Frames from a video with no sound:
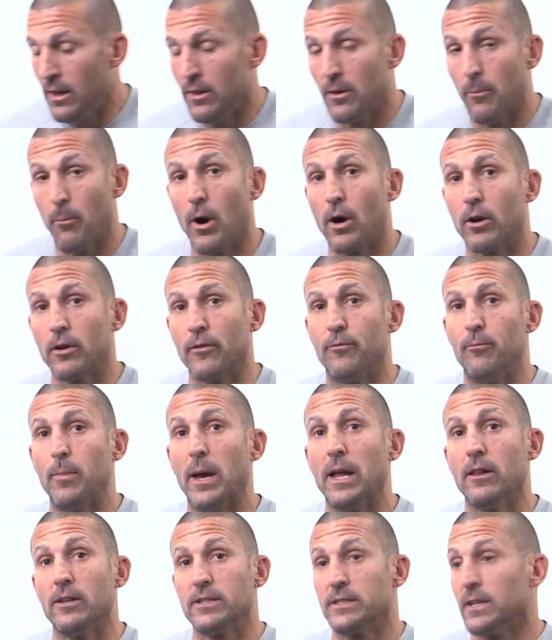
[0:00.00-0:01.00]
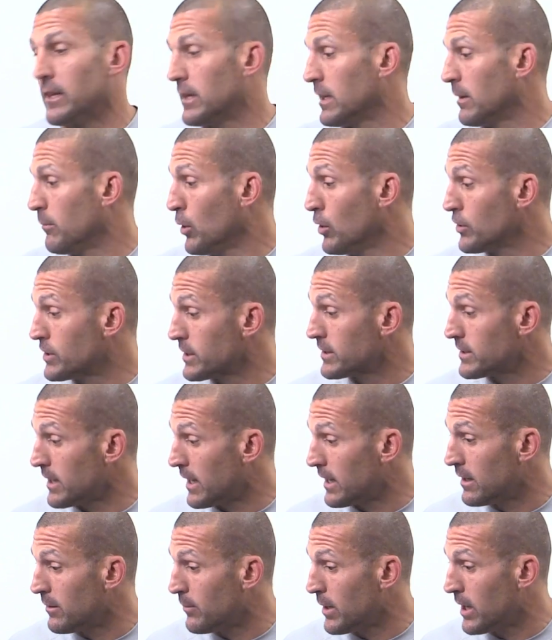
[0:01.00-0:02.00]
The part of Peloton that I'm most
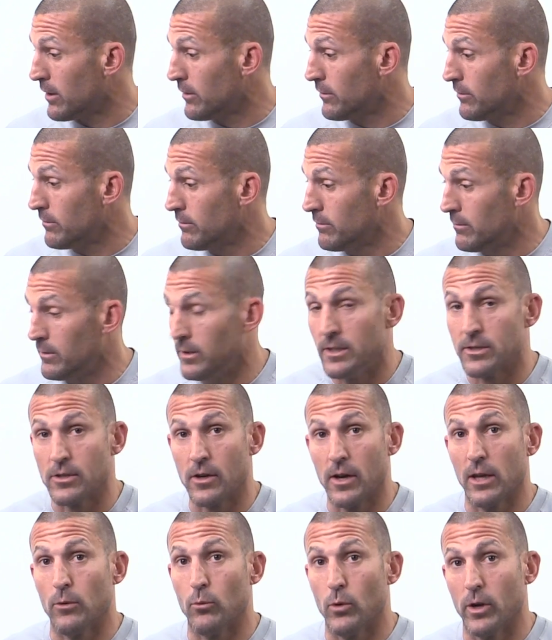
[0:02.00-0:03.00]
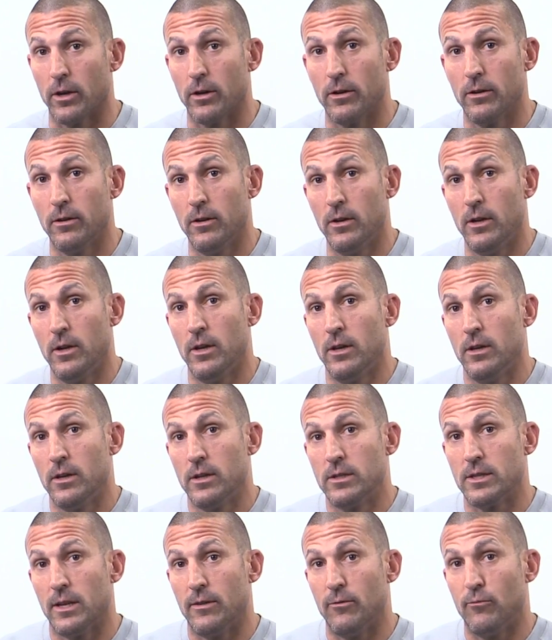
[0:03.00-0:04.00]
excited about is our headwear.
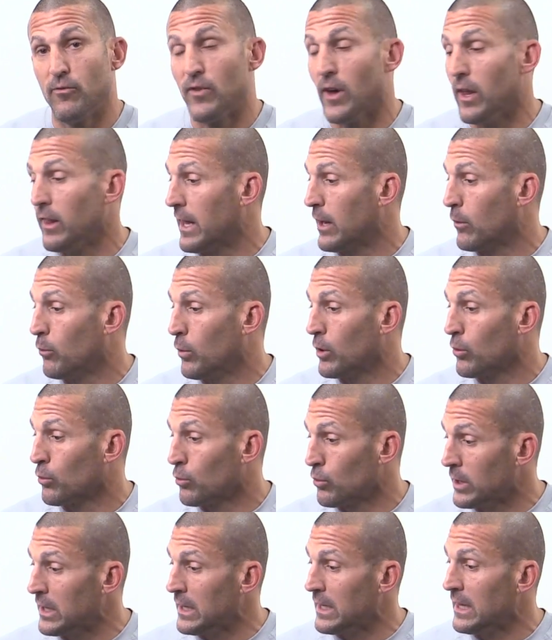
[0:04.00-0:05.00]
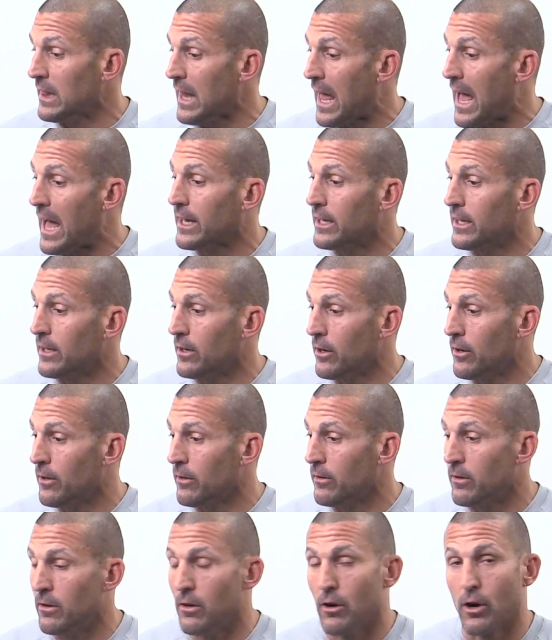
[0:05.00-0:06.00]
So I felt like we were really lacking
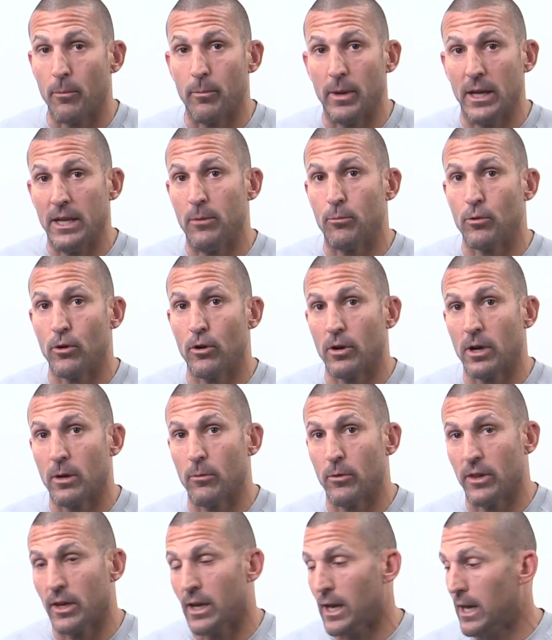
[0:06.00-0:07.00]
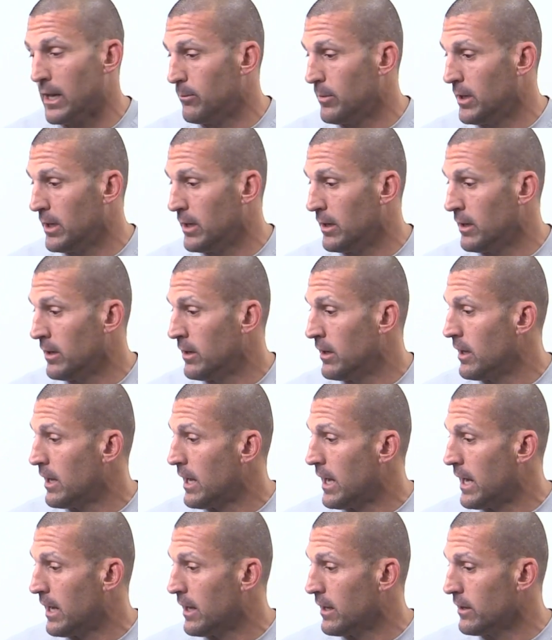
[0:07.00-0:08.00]
on our beanie program with the guide beanie,
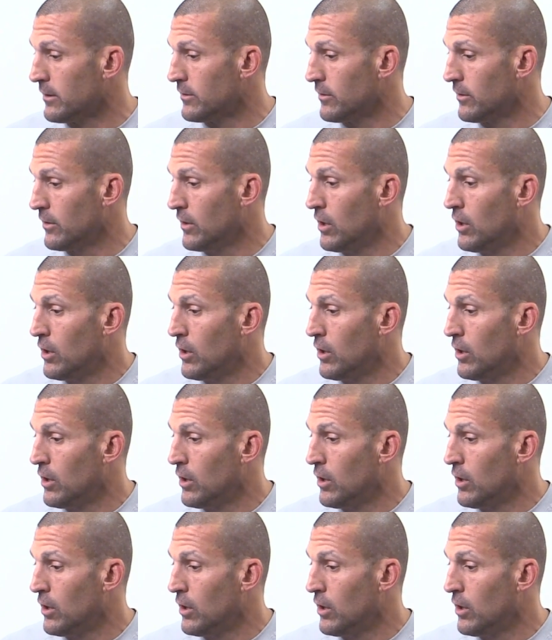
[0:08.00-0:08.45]
and